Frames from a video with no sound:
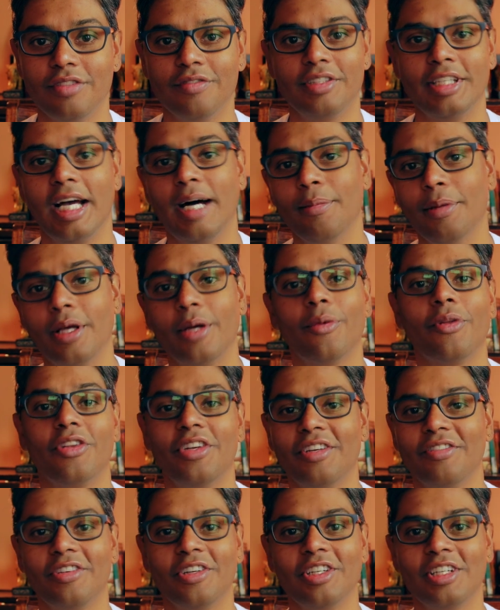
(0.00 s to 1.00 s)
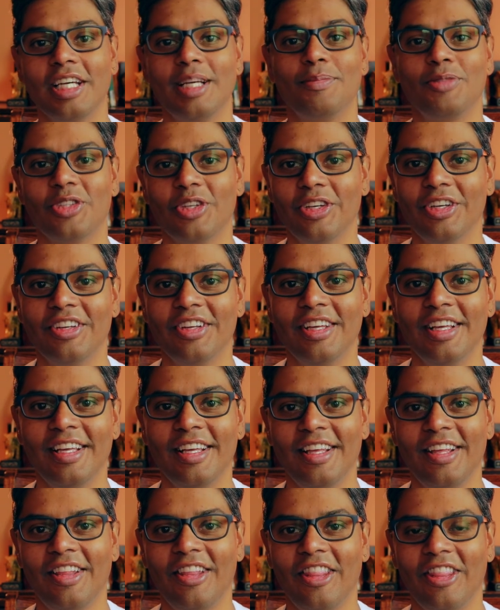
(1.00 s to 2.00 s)
of dabbling with different types of
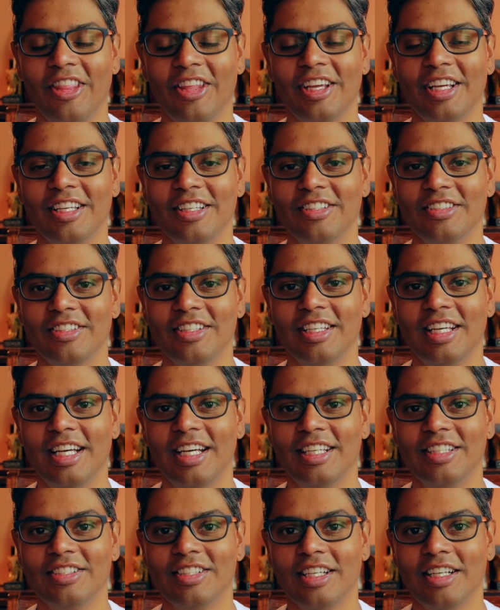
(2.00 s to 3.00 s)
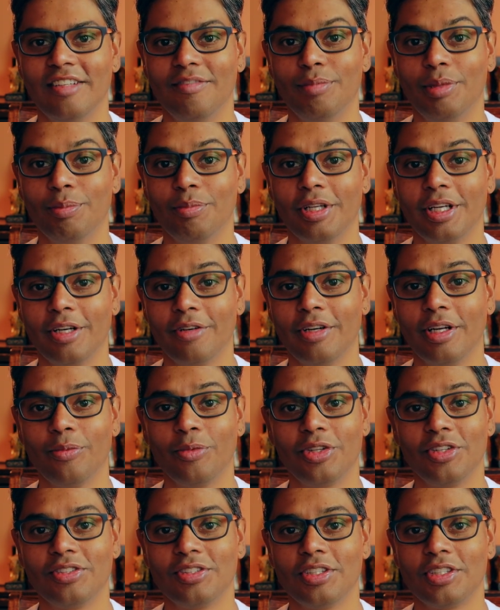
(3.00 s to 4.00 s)
things as I've been playing around
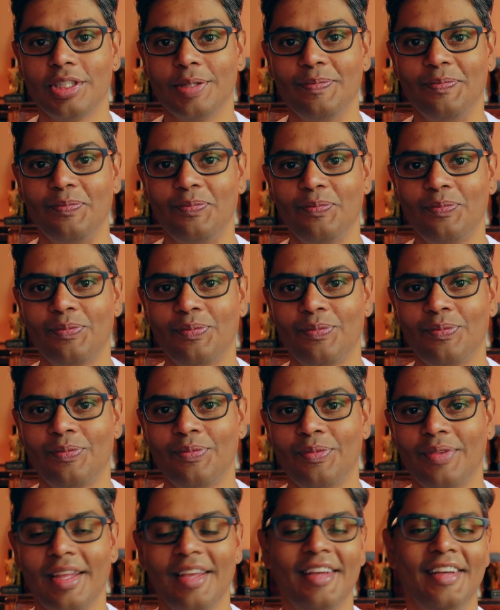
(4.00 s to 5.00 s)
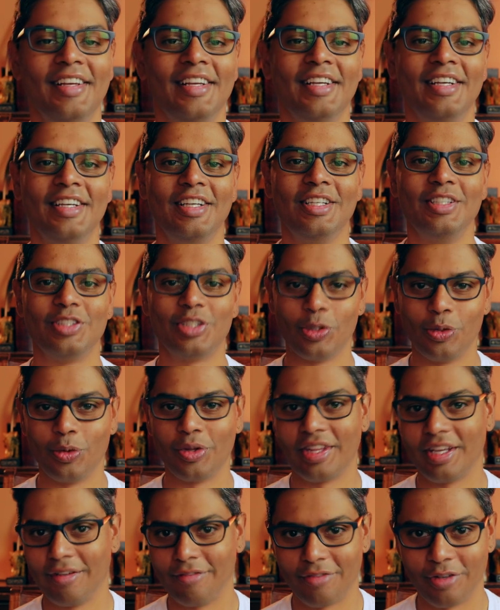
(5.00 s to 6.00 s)
with the system. So
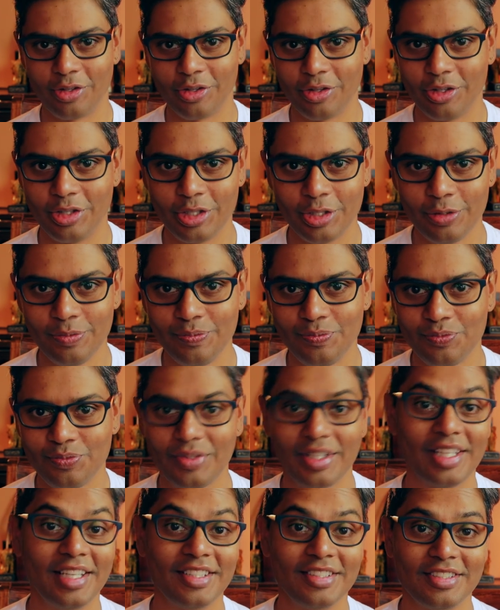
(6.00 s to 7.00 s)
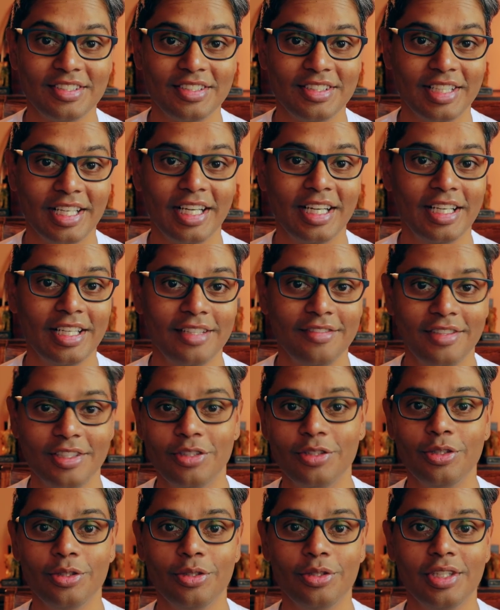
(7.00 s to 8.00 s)
without further ado, let's dive
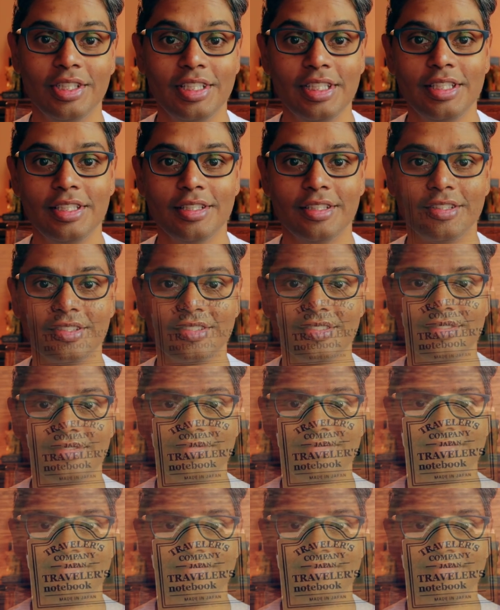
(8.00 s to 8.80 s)
into the details.